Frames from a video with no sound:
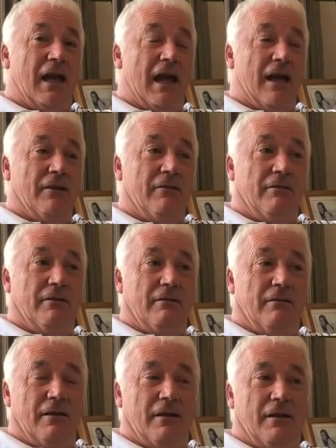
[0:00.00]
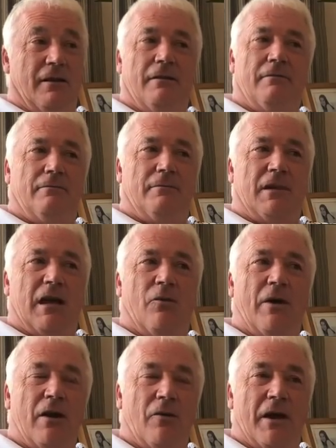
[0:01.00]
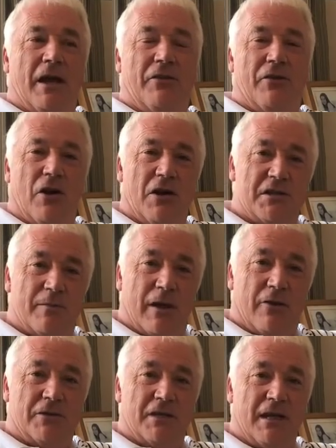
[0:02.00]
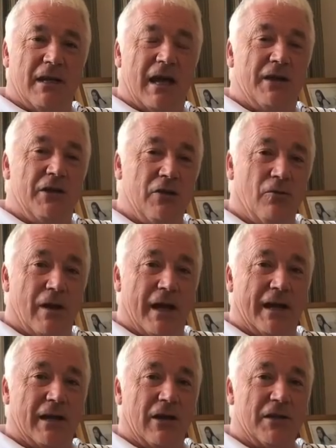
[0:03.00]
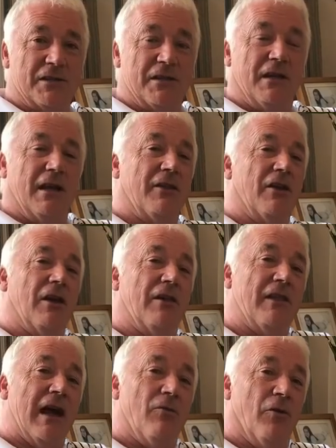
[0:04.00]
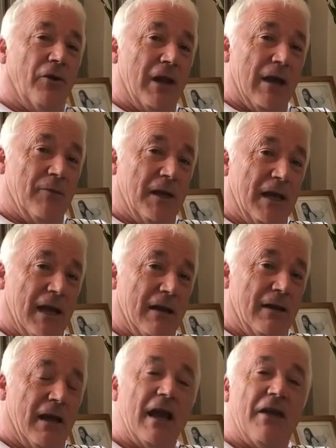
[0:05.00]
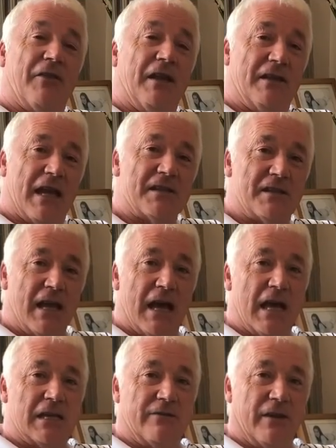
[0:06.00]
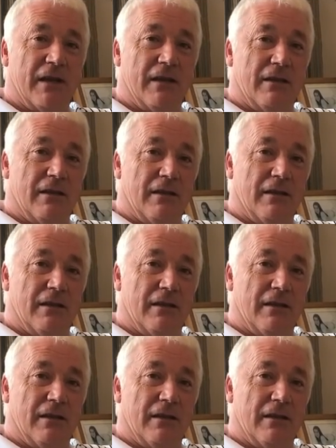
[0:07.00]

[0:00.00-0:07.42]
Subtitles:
And I went away, thought about it, I knew why I'd lost. I thought, that won't happen again. And I think that's the art of it.